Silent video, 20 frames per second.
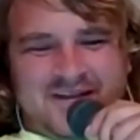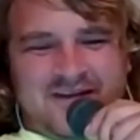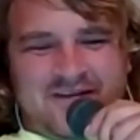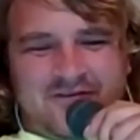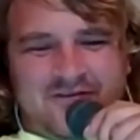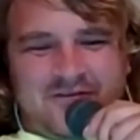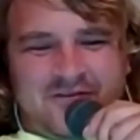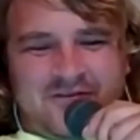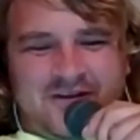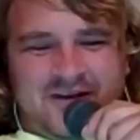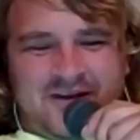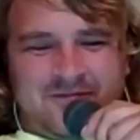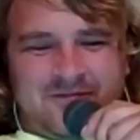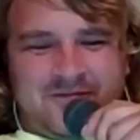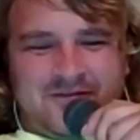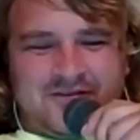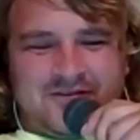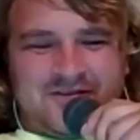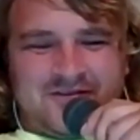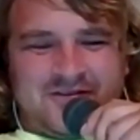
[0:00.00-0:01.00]
haven't really had
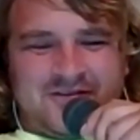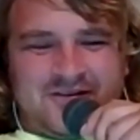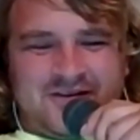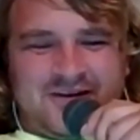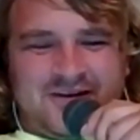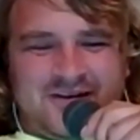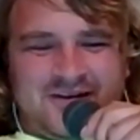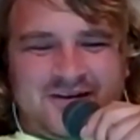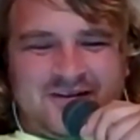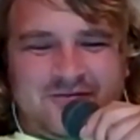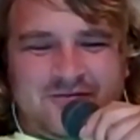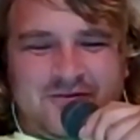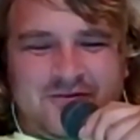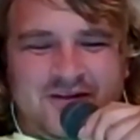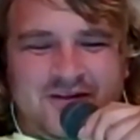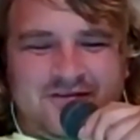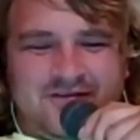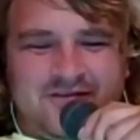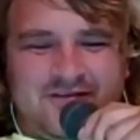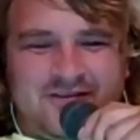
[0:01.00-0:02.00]
much going on in the
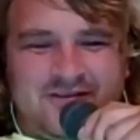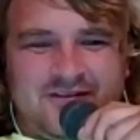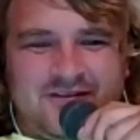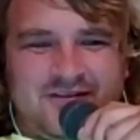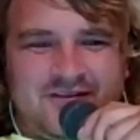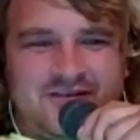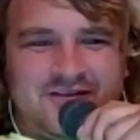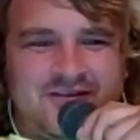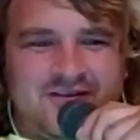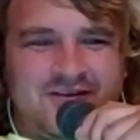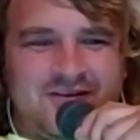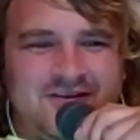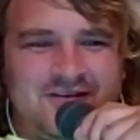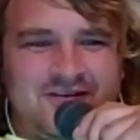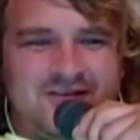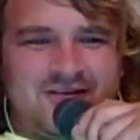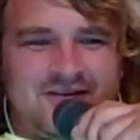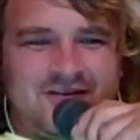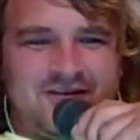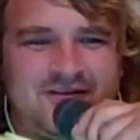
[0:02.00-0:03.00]
way of the
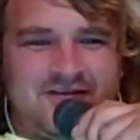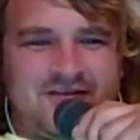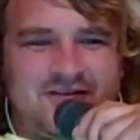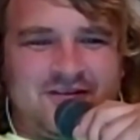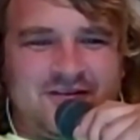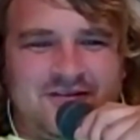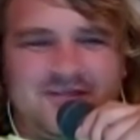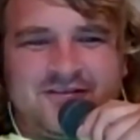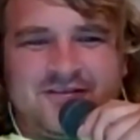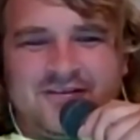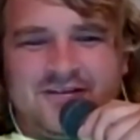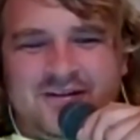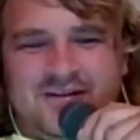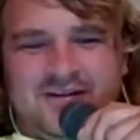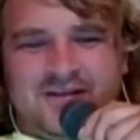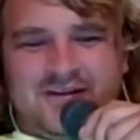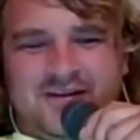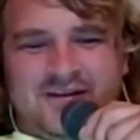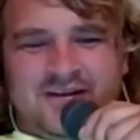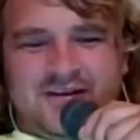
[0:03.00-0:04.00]
car stuff. So
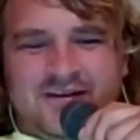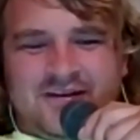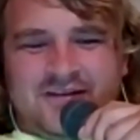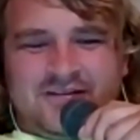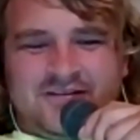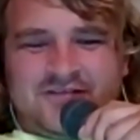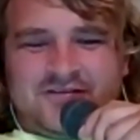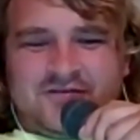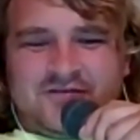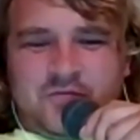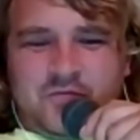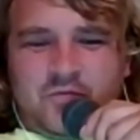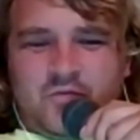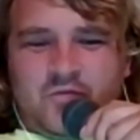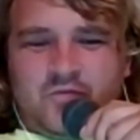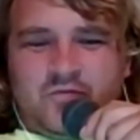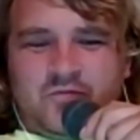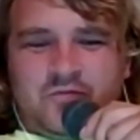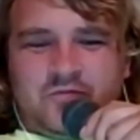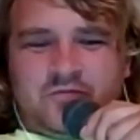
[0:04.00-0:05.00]
just
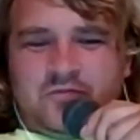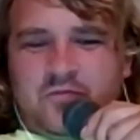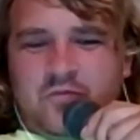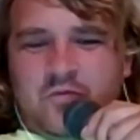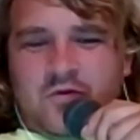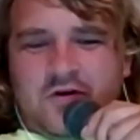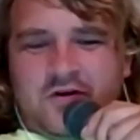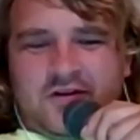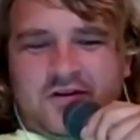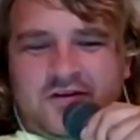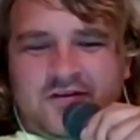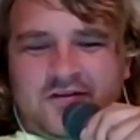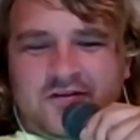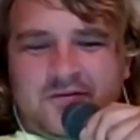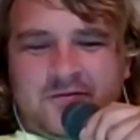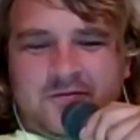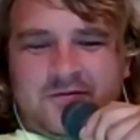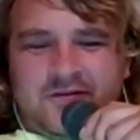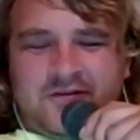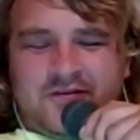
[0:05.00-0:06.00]
working
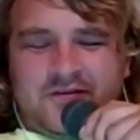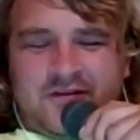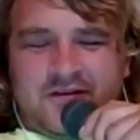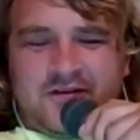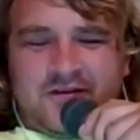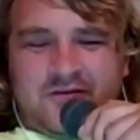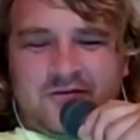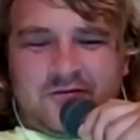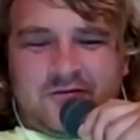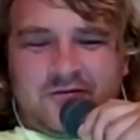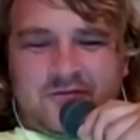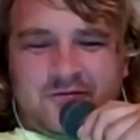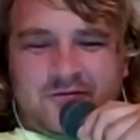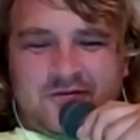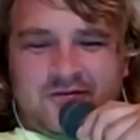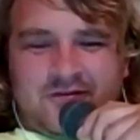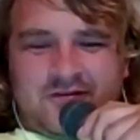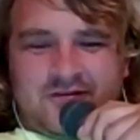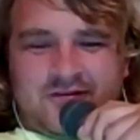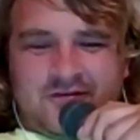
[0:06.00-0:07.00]
too much like
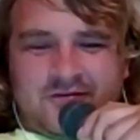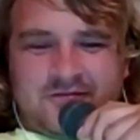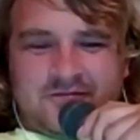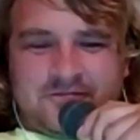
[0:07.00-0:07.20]
usual. So